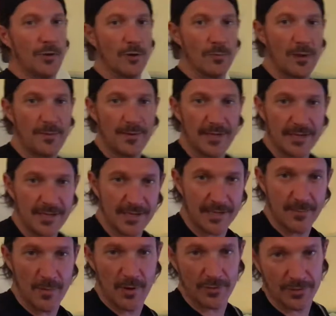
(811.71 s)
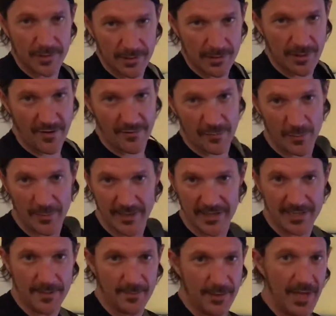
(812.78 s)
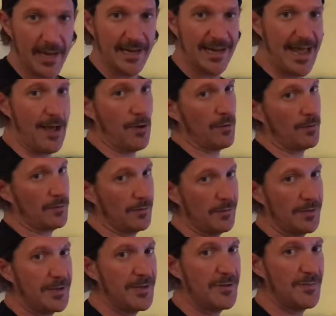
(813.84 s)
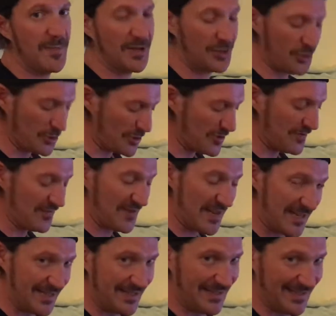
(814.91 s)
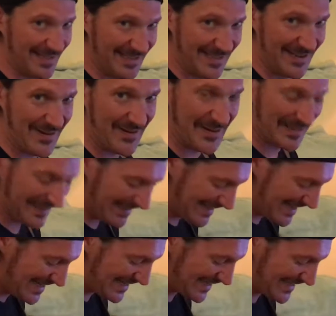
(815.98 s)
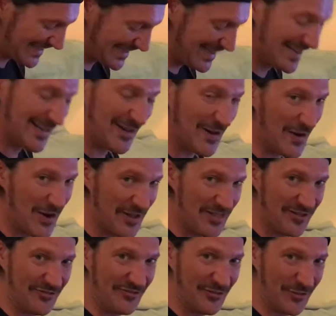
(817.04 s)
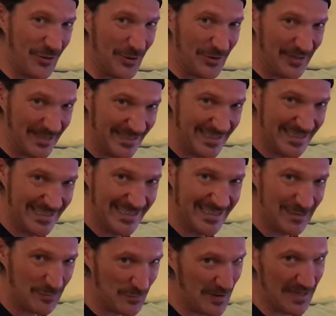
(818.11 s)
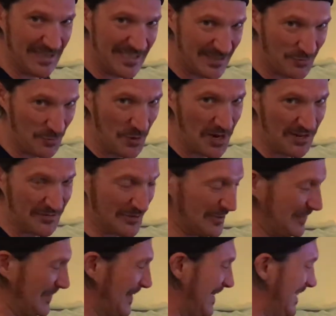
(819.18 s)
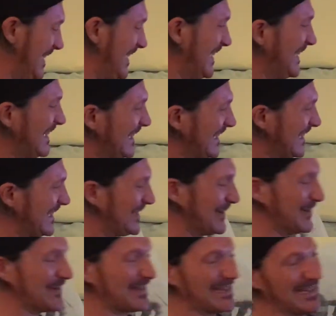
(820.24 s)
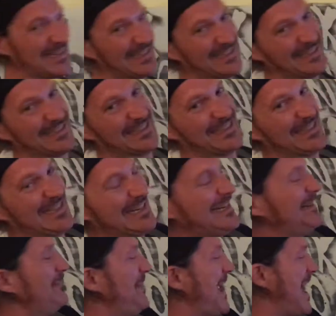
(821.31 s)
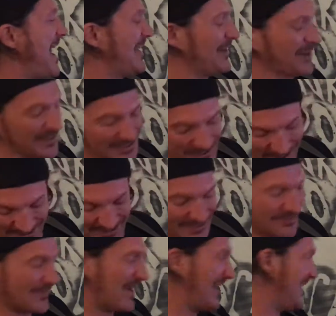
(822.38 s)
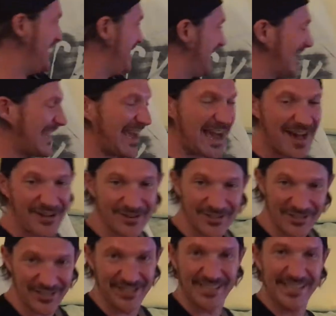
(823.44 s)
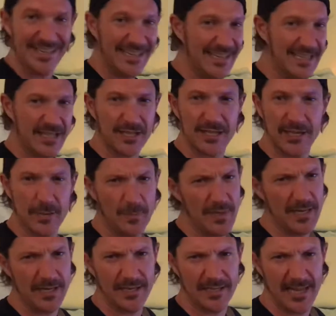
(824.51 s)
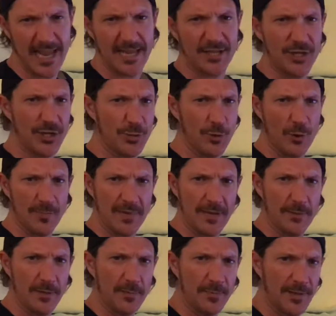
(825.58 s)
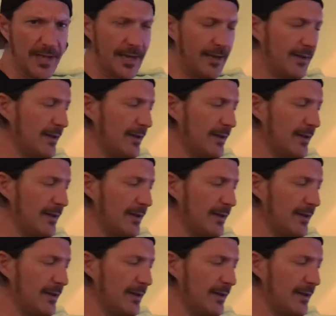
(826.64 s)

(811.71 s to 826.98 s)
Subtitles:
Or maybe this is the most comfortable place to play. Now, make sure your feet are at least on the floor. At least one of them. Don't get leaning back. Your guitar is going to run into the couch. It's going to be a disaster. You won't be able to play.